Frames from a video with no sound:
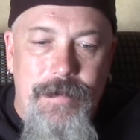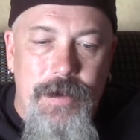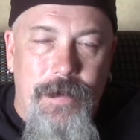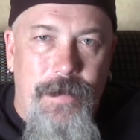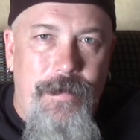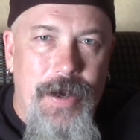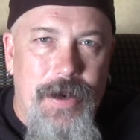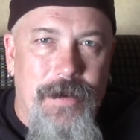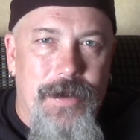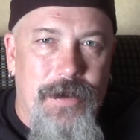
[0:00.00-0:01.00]
you
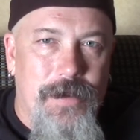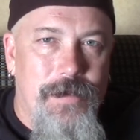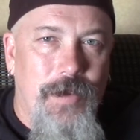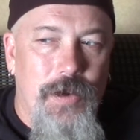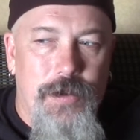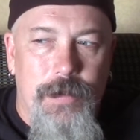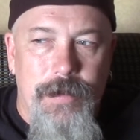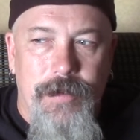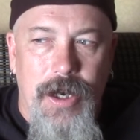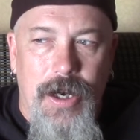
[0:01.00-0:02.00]
figure that those votes would
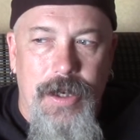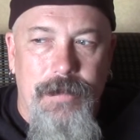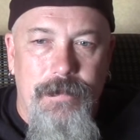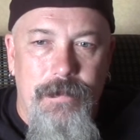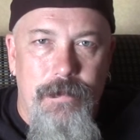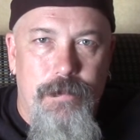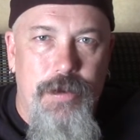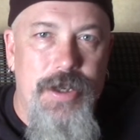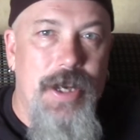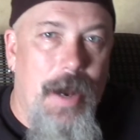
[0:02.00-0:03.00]
have gone
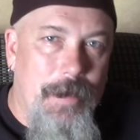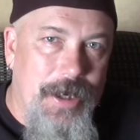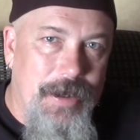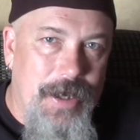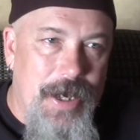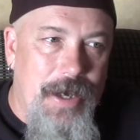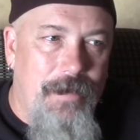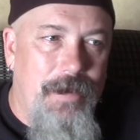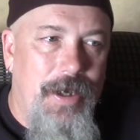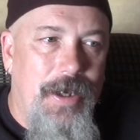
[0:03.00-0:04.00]
predominantly
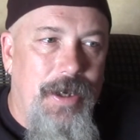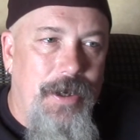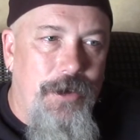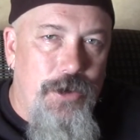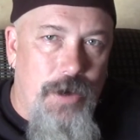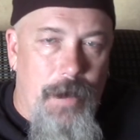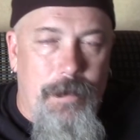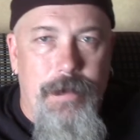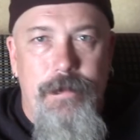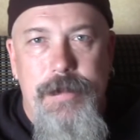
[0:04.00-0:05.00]
Trump.